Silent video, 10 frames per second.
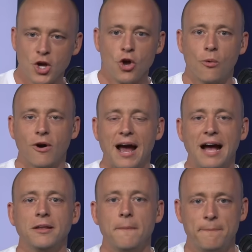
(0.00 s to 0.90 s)
where
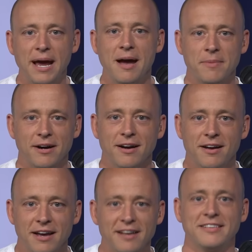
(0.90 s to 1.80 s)
Alabama
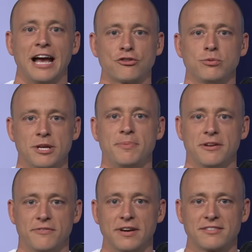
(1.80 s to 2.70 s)
has actually
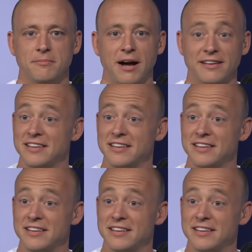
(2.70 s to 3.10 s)
been victimized